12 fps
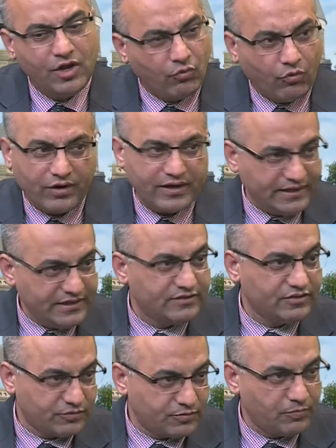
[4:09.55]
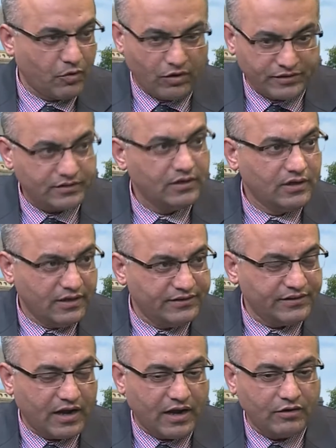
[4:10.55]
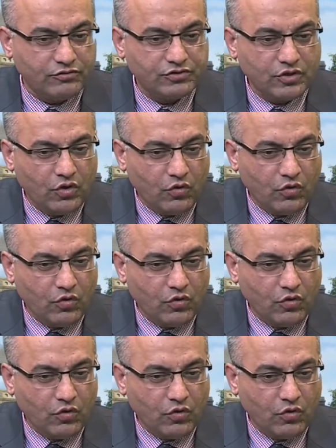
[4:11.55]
or any other sports in the house,